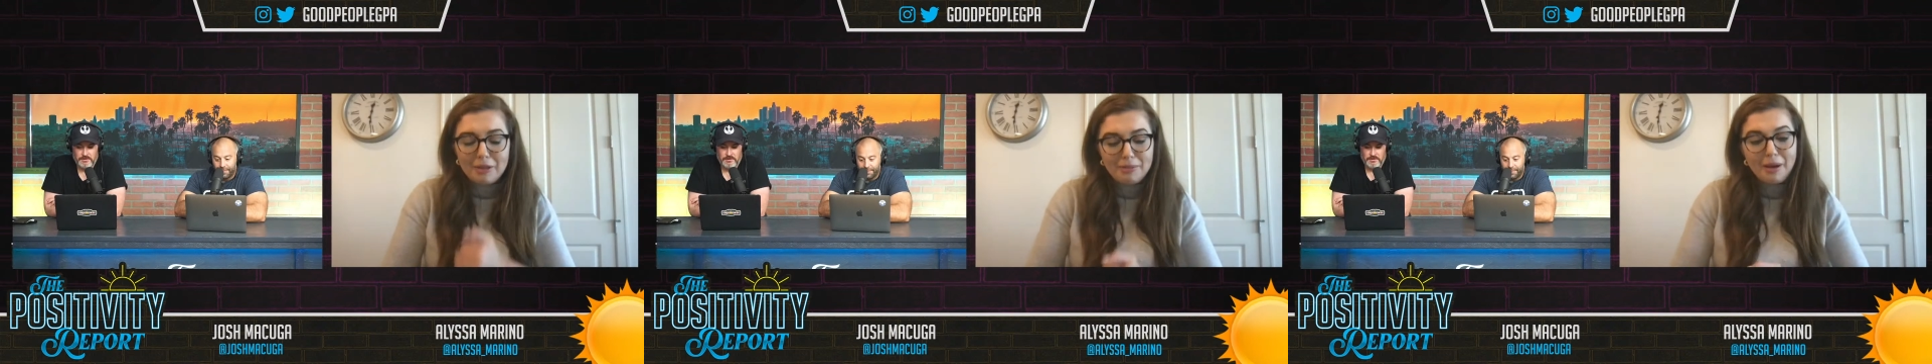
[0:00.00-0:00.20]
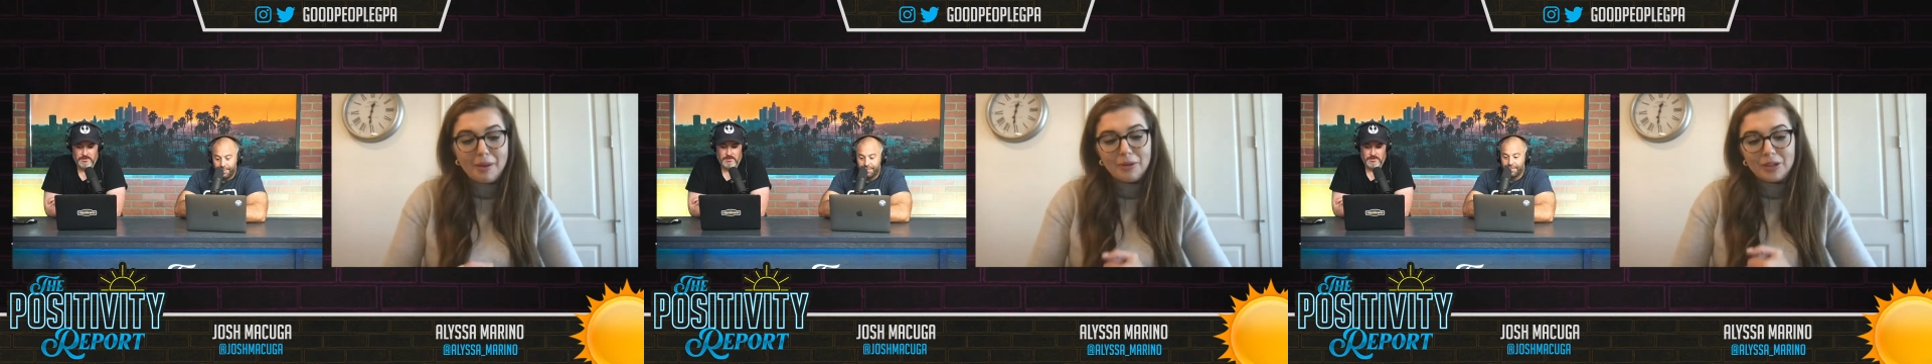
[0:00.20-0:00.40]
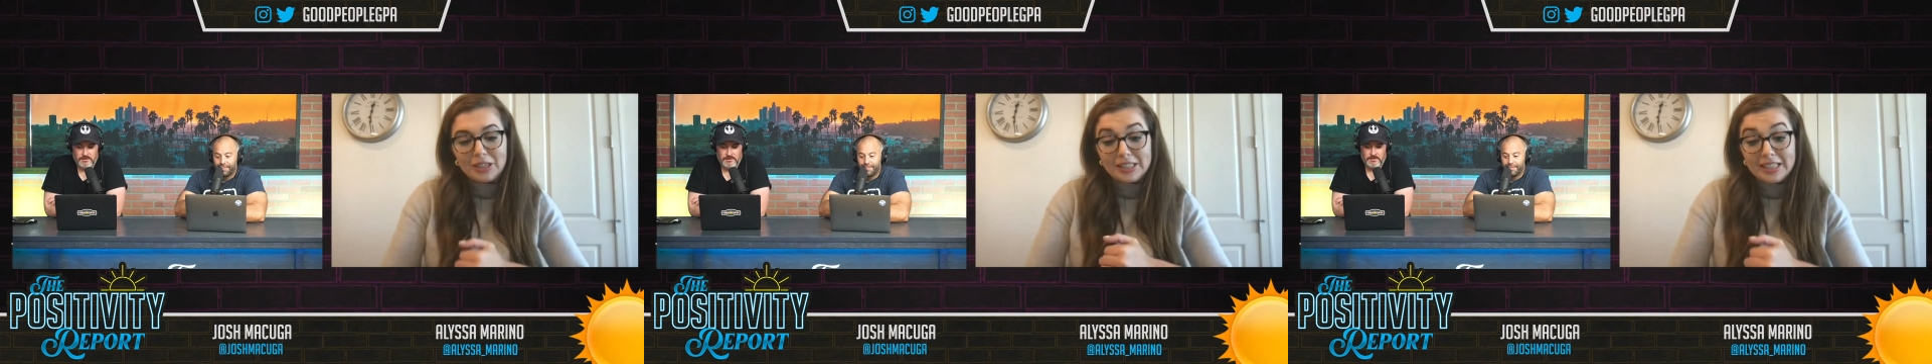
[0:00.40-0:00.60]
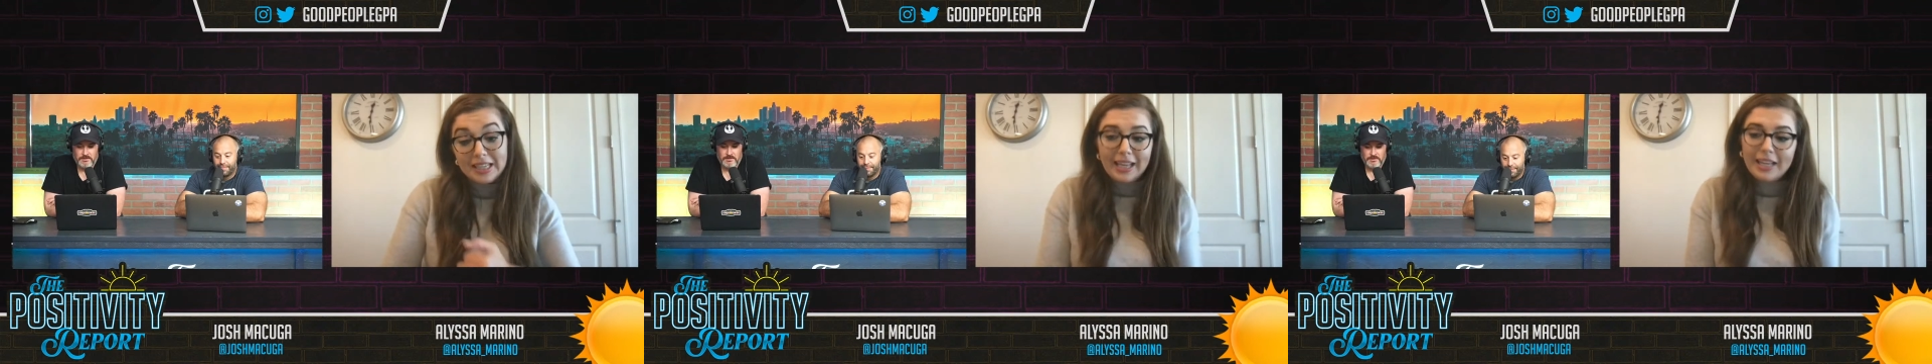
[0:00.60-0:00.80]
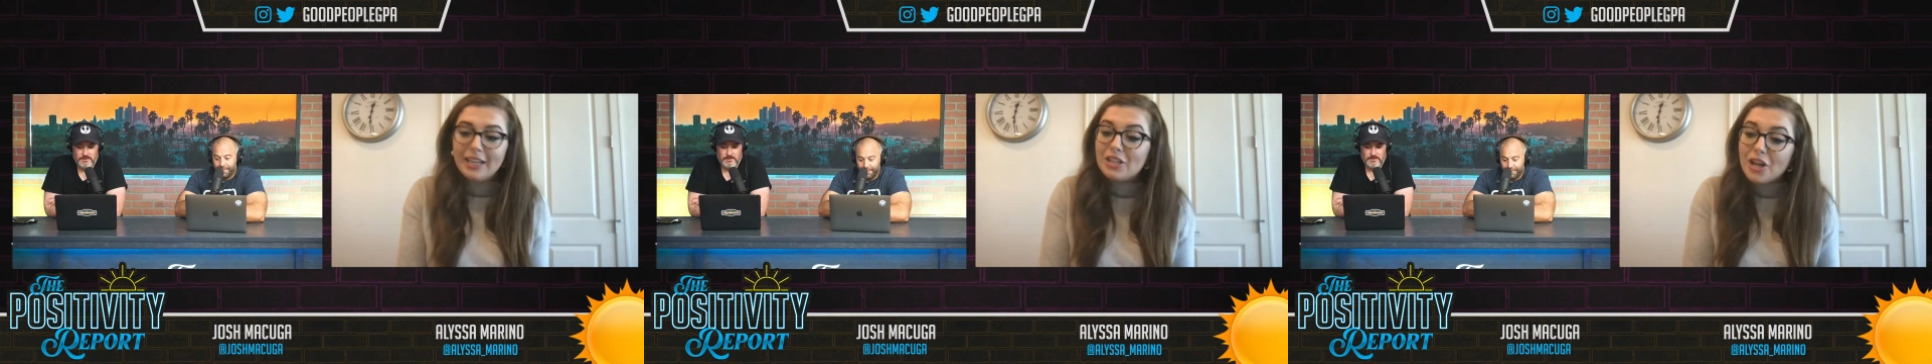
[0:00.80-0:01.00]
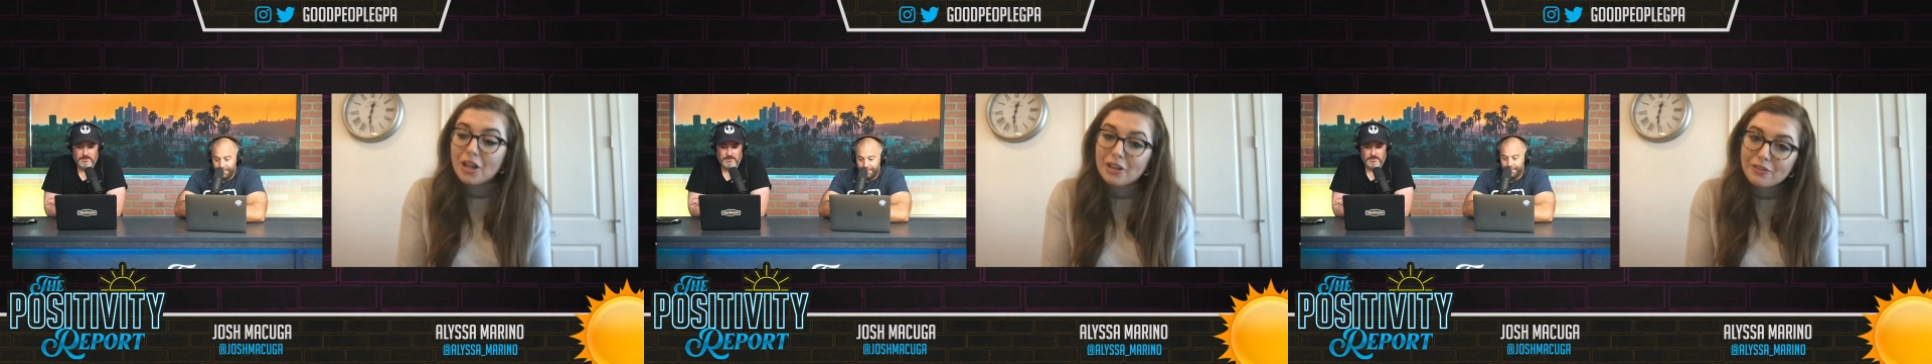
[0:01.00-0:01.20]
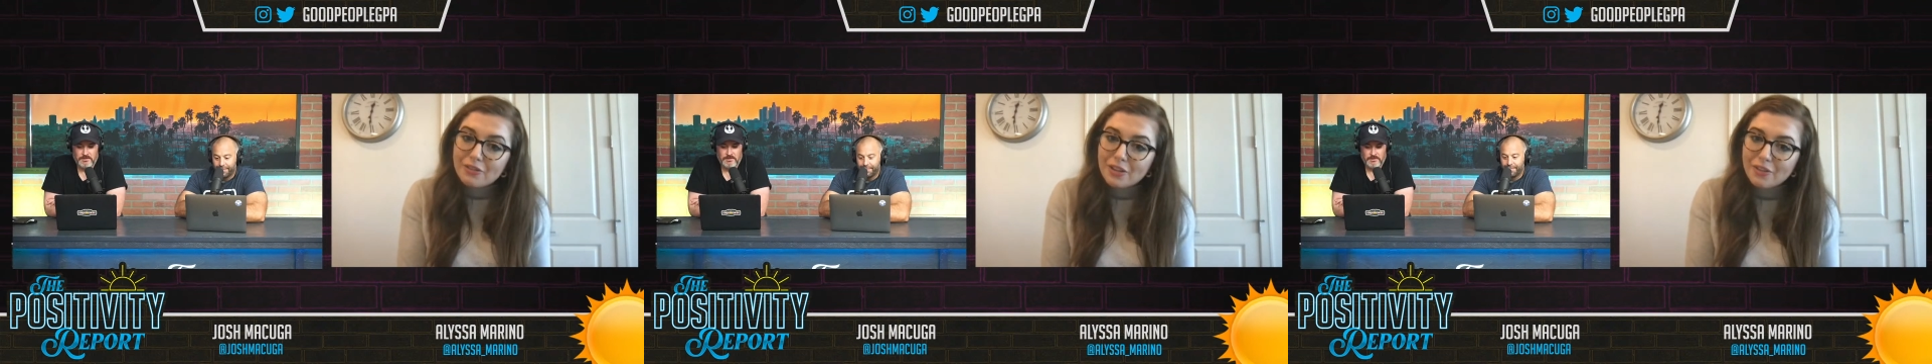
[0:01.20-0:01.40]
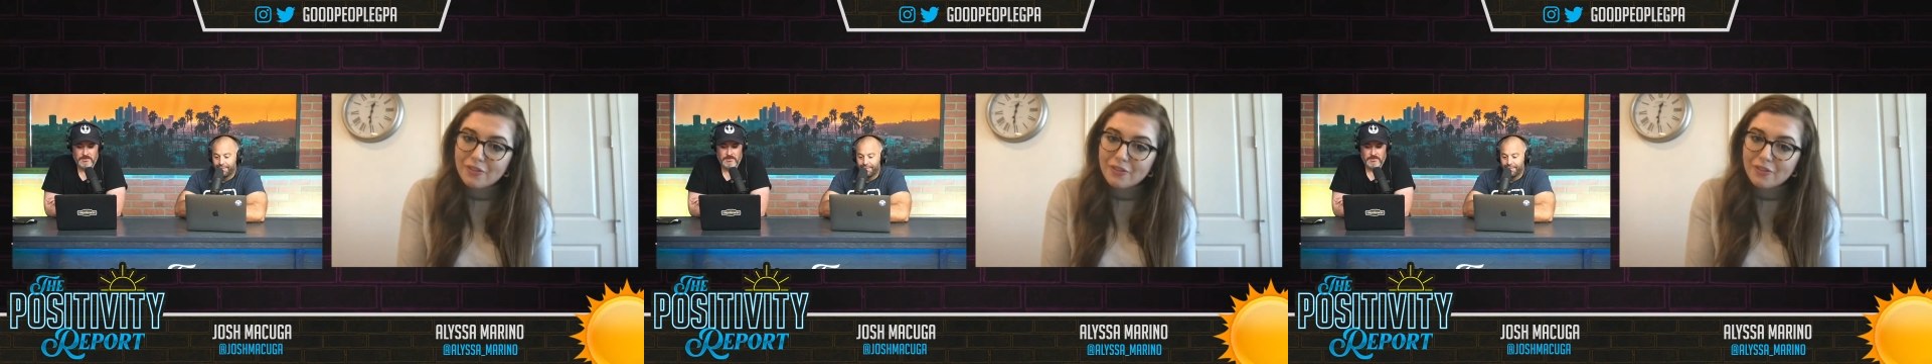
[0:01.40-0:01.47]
members seeing each other for the